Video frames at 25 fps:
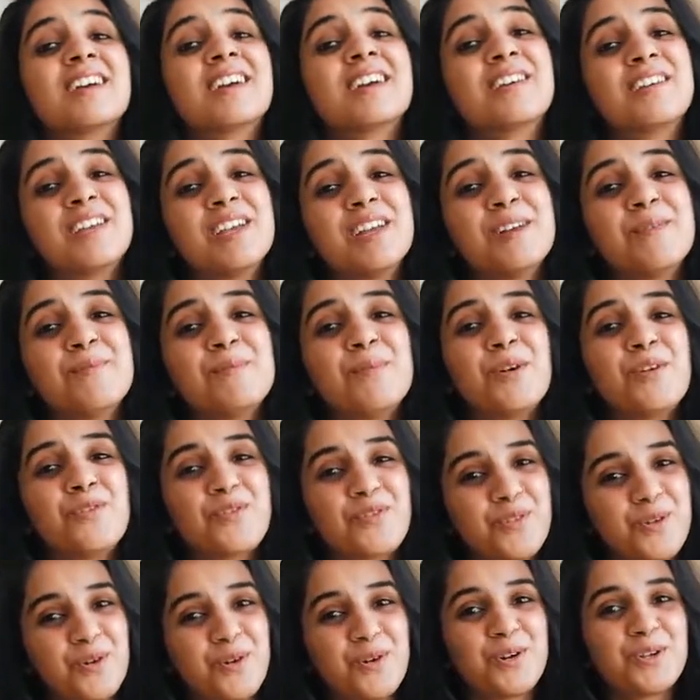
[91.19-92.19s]
cream of
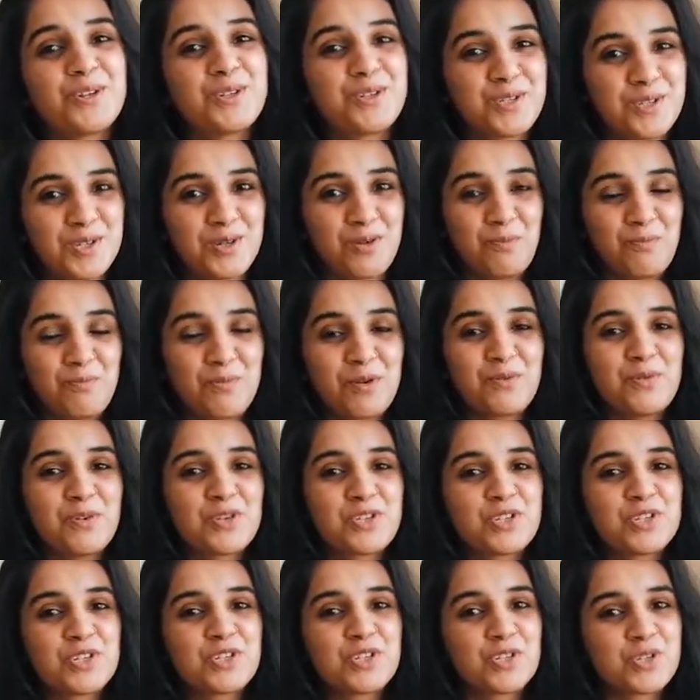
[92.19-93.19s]
corn soup,
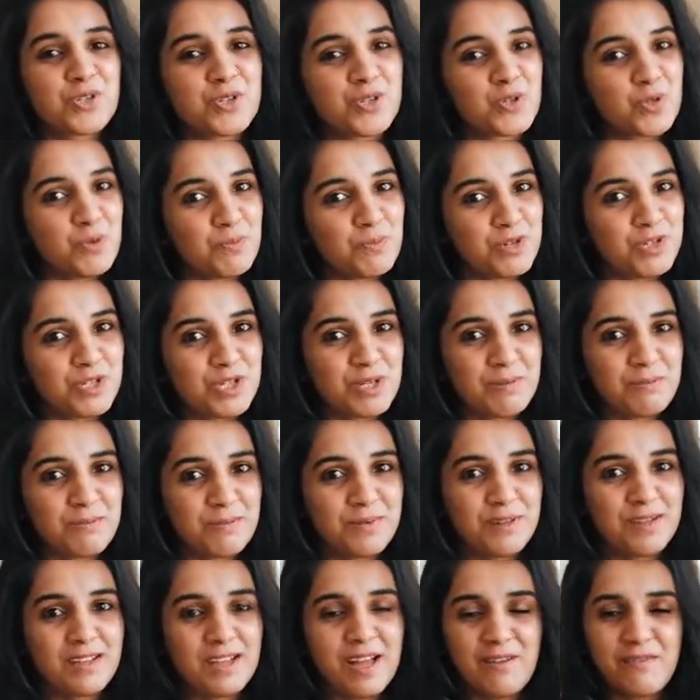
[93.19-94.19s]
which is super simple.